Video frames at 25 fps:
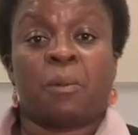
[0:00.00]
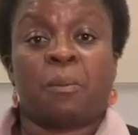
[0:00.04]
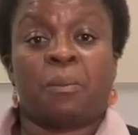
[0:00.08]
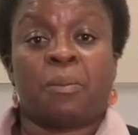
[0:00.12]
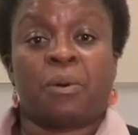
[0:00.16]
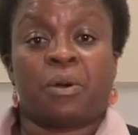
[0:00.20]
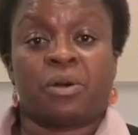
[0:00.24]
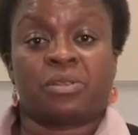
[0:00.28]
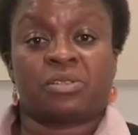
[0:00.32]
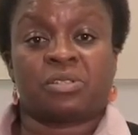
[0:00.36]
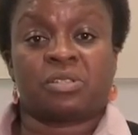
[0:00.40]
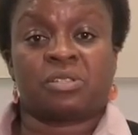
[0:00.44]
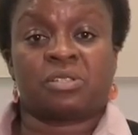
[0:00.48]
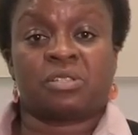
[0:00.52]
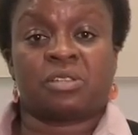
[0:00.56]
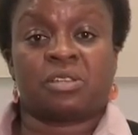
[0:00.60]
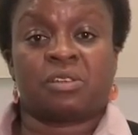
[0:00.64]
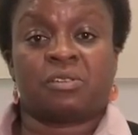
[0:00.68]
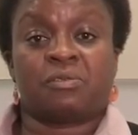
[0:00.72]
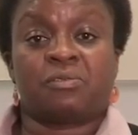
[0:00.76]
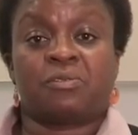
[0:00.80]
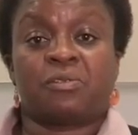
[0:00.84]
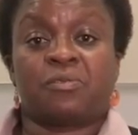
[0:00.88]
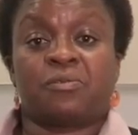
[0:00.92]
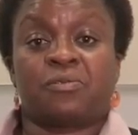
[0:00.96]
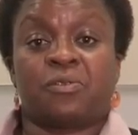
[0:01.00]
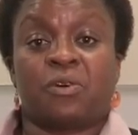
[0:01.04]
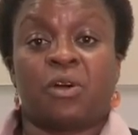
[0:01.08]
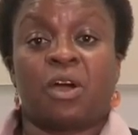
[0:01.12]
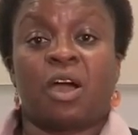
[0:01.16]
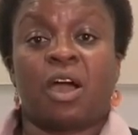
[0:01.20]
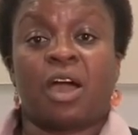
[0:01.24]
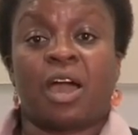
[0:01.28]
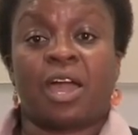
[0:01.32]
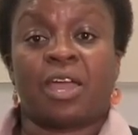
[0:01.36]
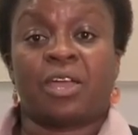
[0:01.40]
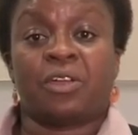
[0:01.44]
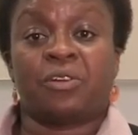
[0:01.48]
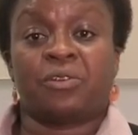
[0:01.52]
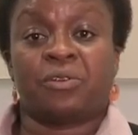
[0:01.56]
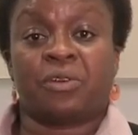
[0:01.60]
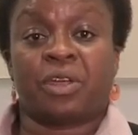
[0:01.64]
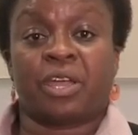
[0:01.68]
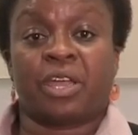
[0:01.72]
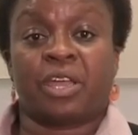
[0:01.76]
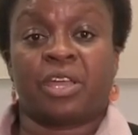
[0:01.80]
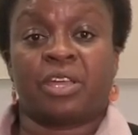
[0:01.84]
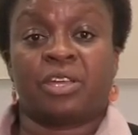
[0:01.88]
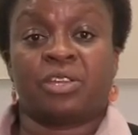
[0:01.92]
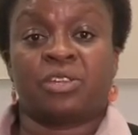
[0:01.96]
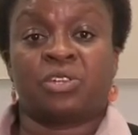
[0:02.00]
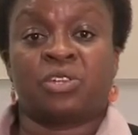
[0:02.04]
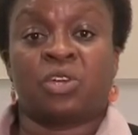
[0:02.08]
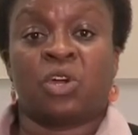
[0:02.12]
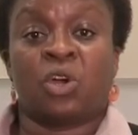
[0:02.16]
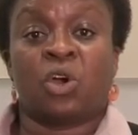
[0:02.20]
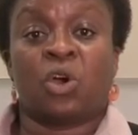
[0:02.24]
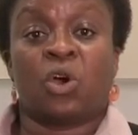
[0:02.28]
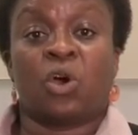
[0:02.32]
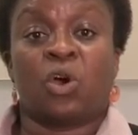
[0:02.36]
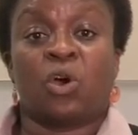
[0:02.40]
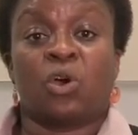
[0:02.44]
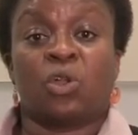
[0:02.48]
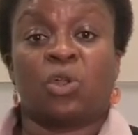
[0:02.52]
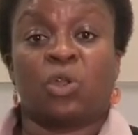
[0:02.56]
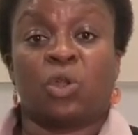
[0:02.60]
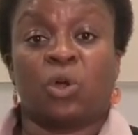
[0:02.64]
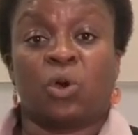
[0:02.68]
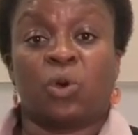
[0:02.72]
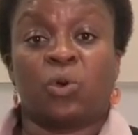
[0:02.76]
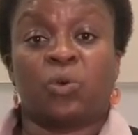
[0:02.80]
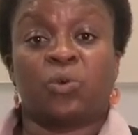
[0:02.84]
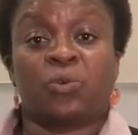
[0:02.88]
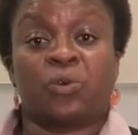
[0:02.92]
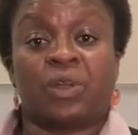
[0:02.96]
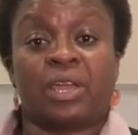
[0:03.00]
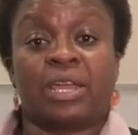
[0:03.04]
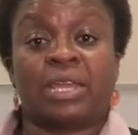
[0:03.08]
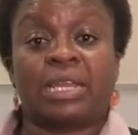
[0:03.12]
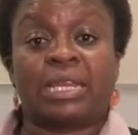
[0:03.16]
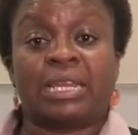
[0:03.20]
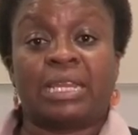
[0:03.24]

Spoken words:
positive for high-grade or low-grade